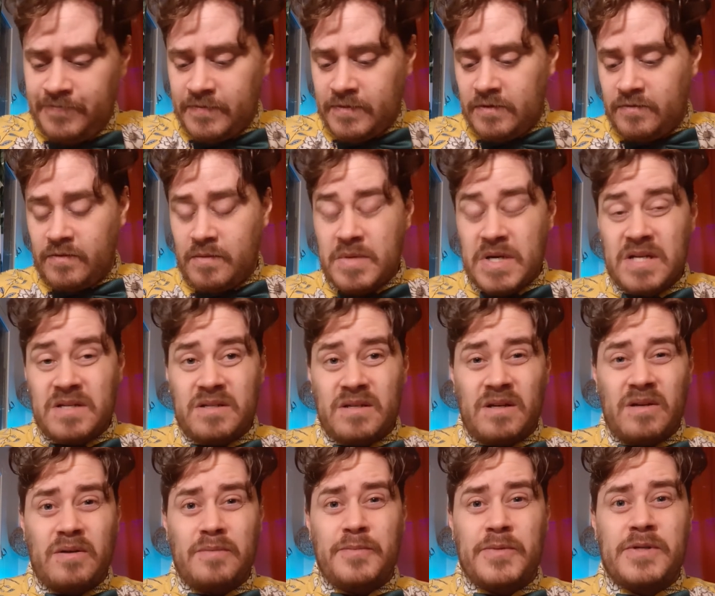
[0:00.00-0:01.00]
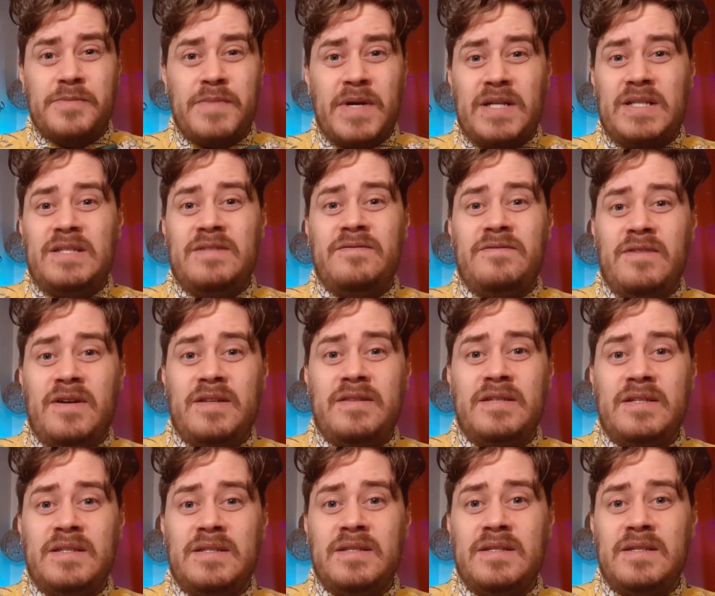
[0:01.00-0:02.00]
From an engineering perspective, I
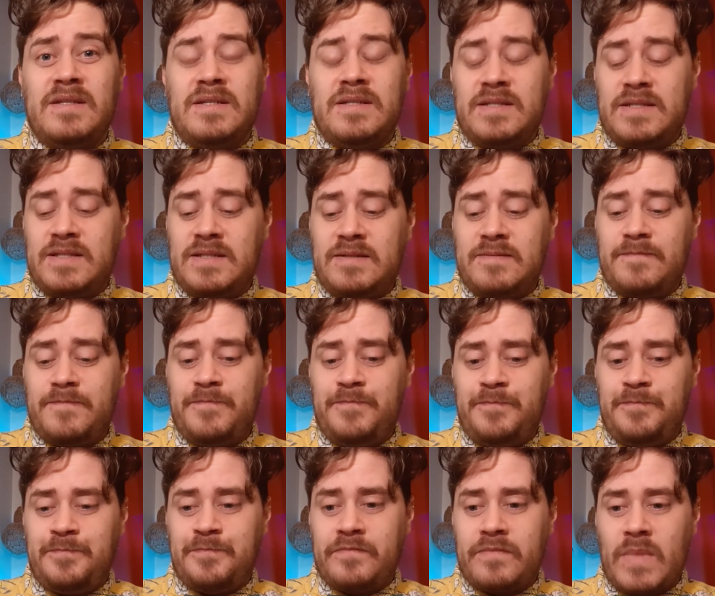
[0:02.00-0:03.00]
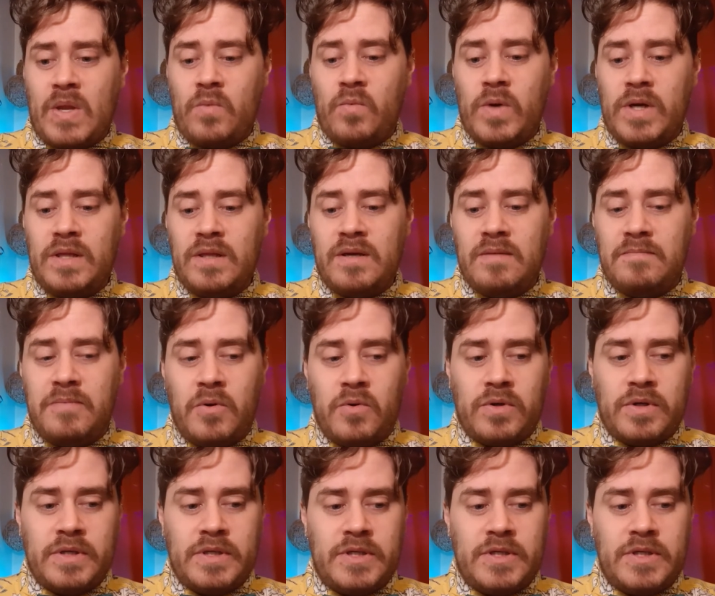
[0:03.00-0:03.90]
think that it's really important